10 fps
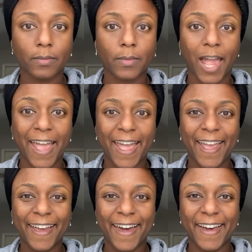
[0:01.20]

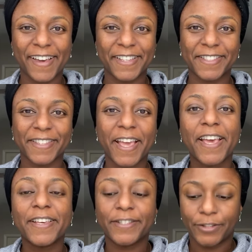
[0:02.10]
Hey guys.
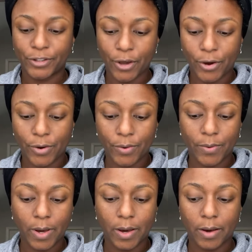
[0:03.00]
So